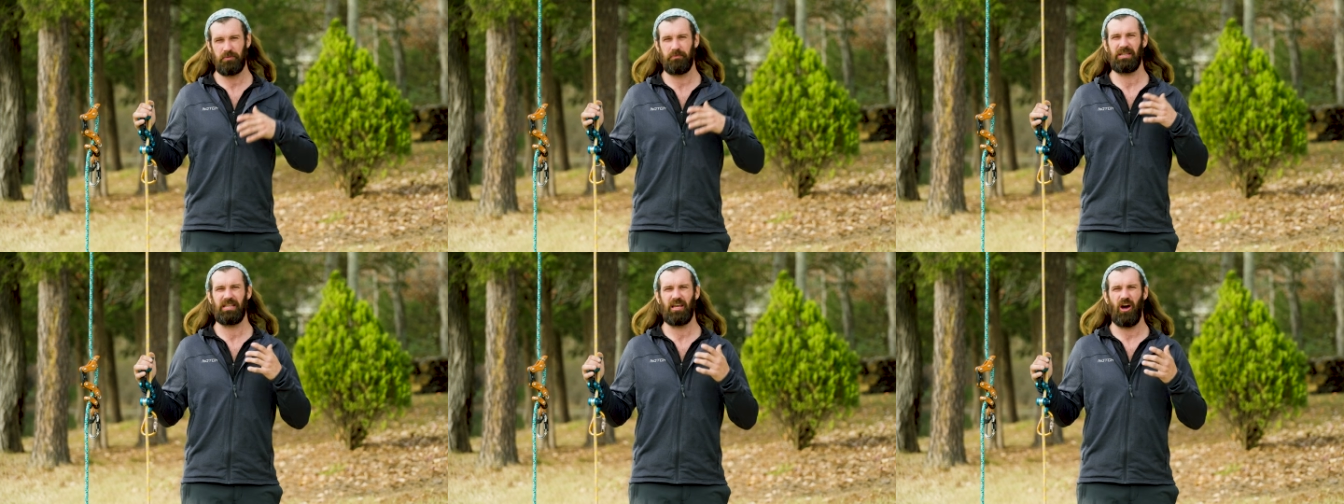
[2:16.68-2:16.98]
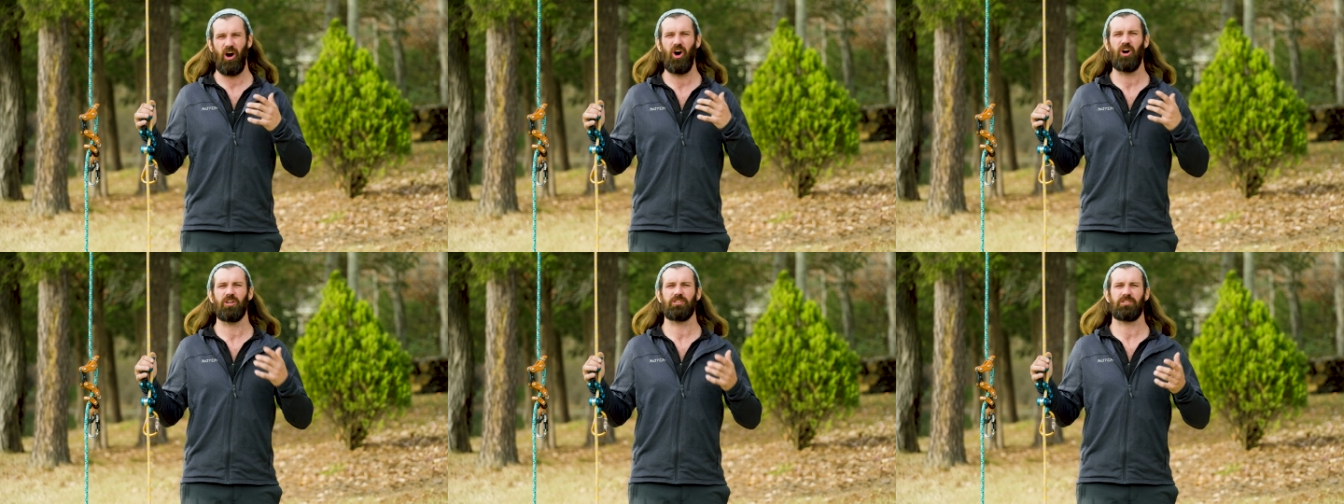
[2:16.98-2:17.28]
to be the
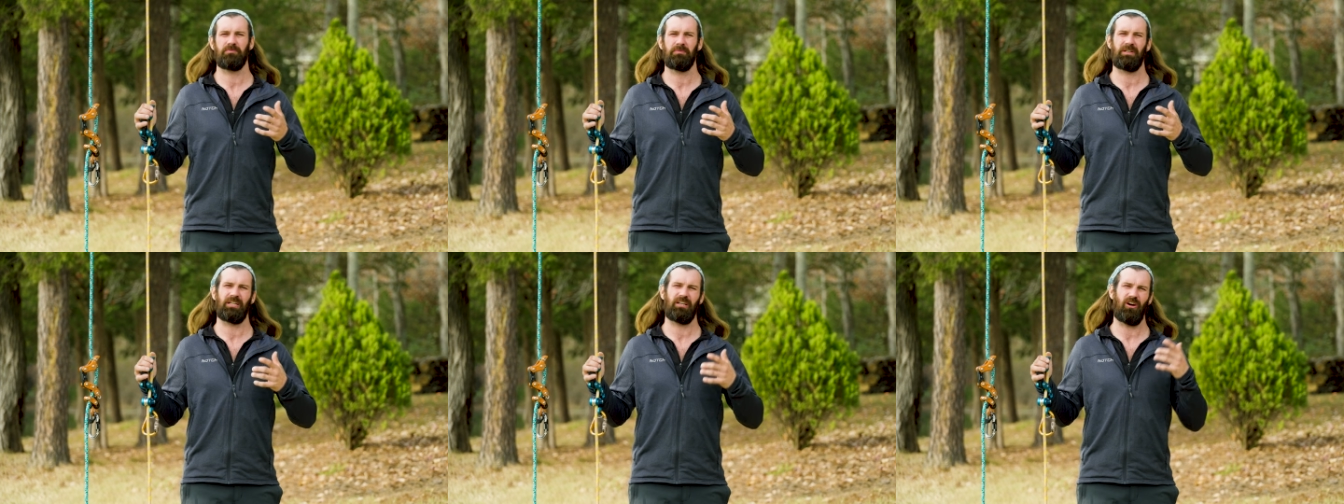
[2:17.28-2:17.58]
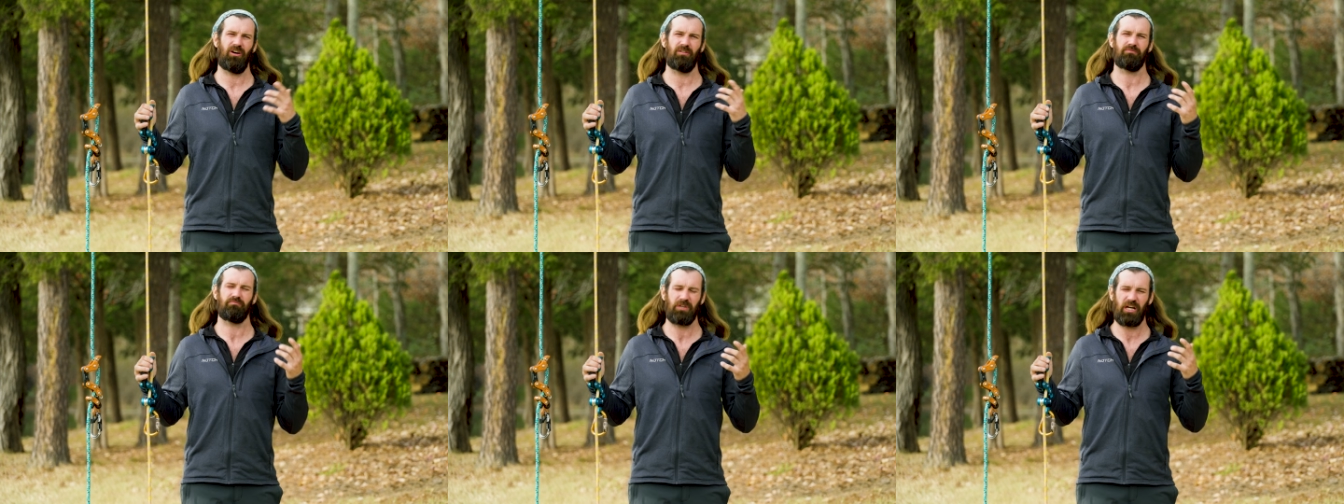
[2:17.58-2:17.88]
ultimate
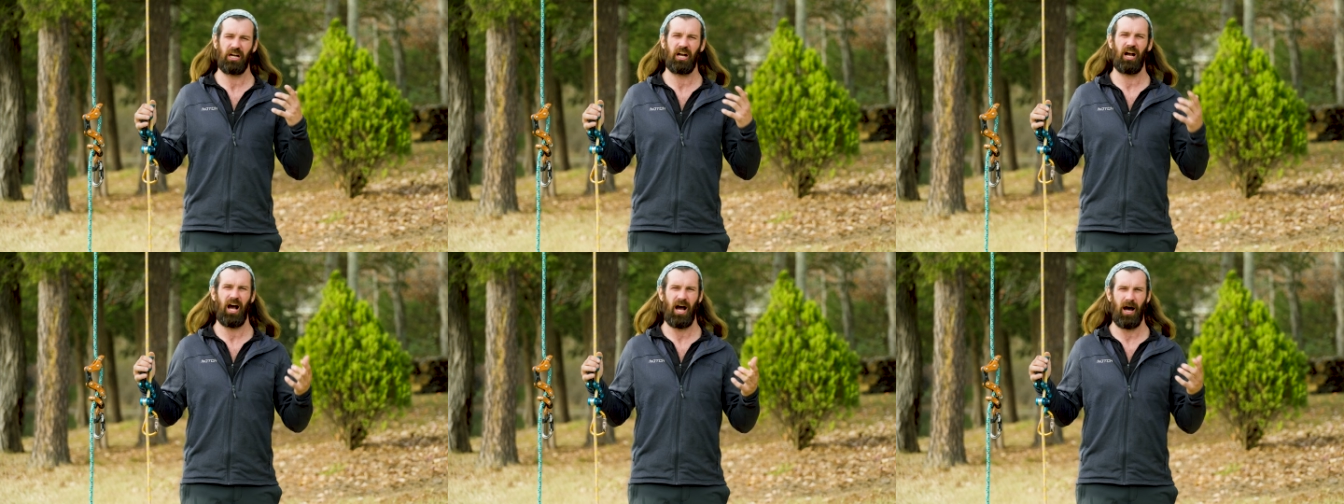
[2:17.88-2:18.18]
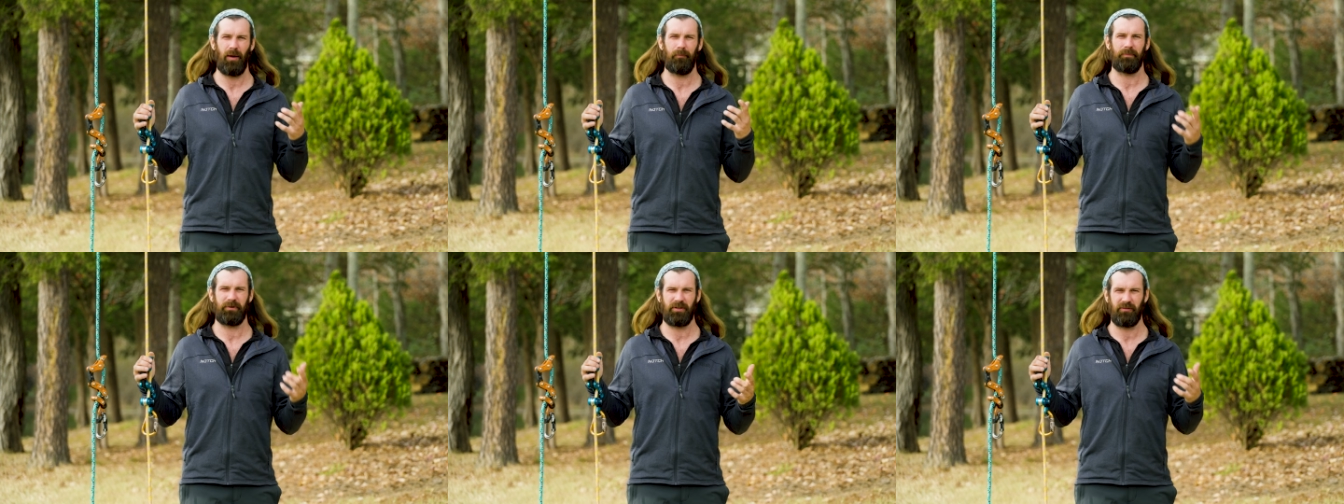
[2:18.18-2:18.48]

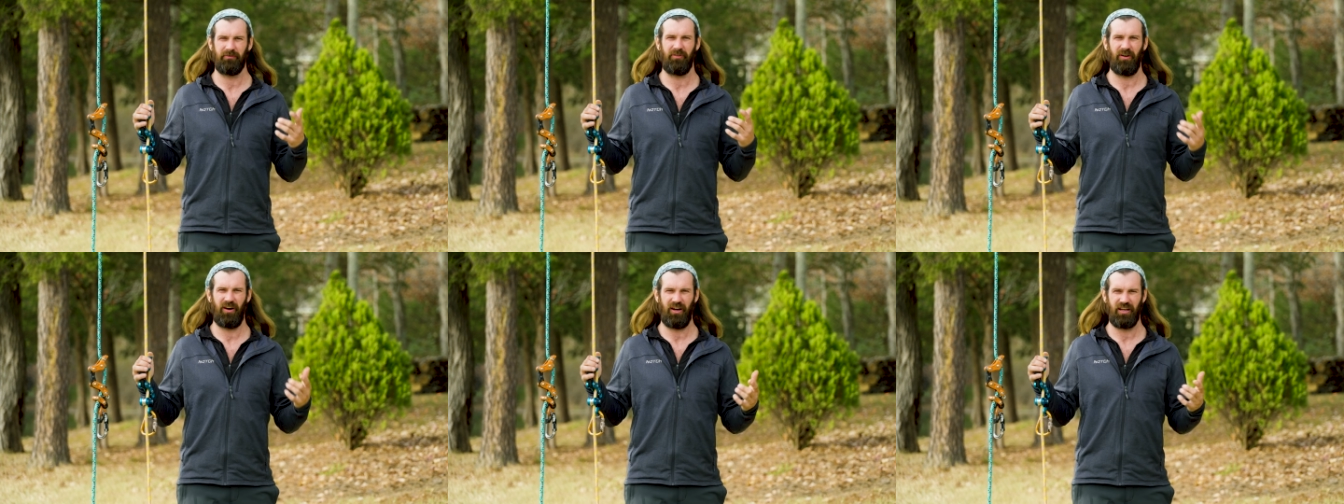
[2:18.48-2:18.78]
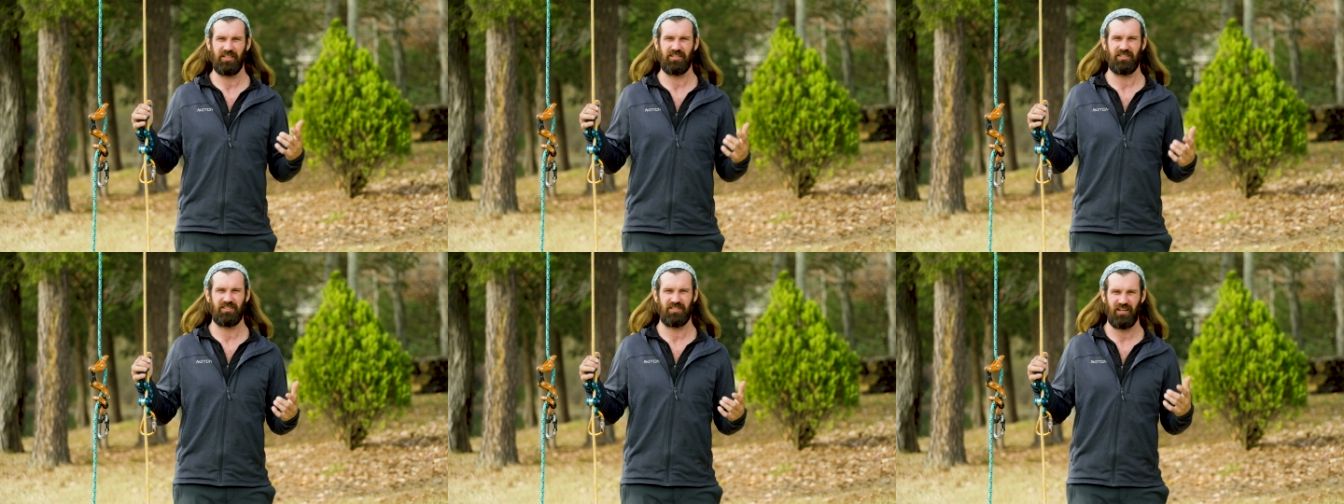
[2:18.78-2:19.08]
comp
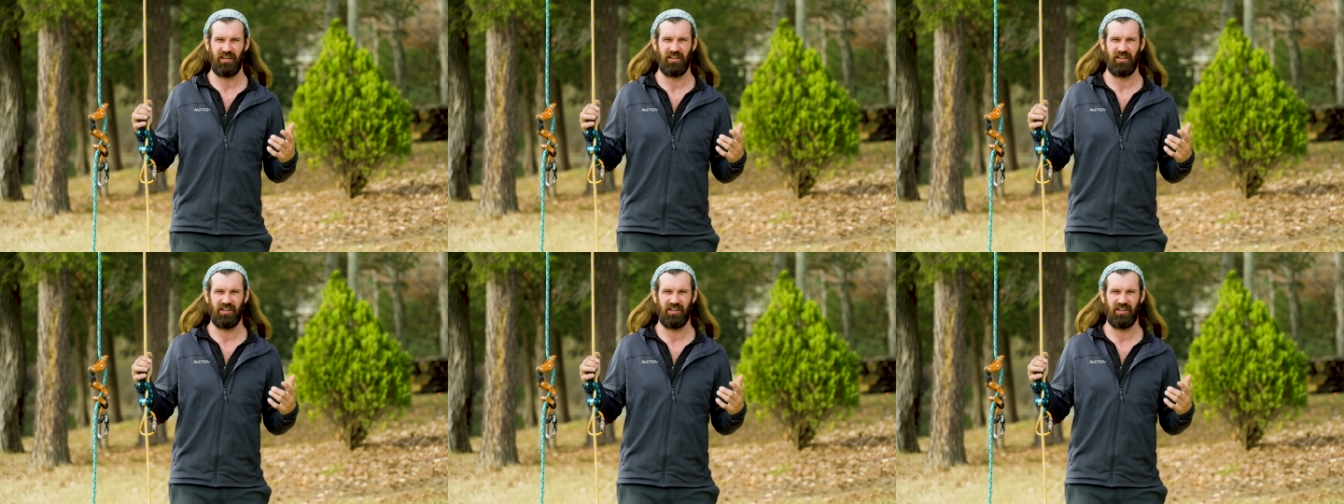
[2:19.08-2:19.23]
device